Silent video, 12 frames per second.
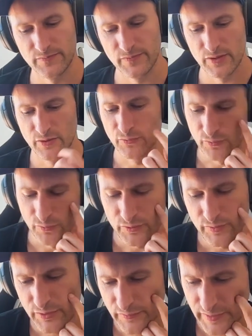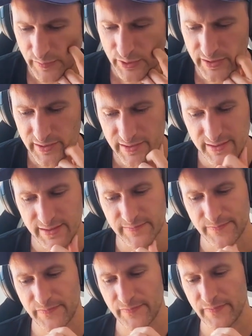one way to think about it is like
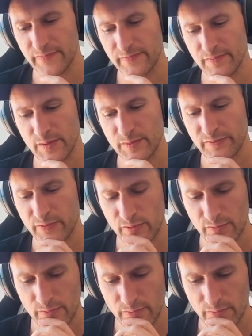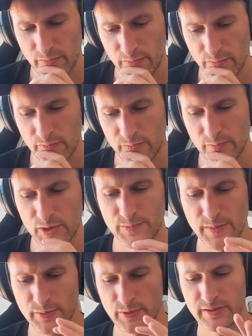maybe for most
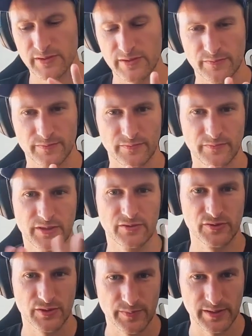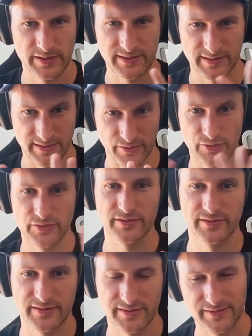people in the Bitcoin space that are
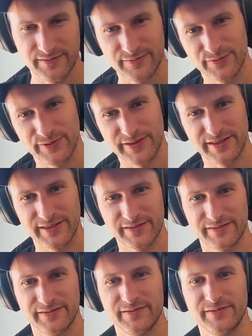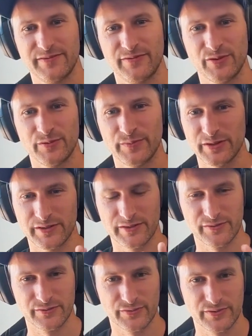not working for a bank
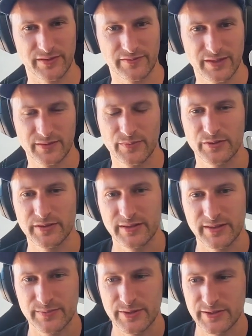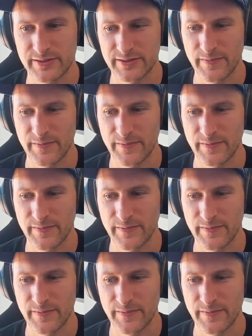or don't have like banking expertise,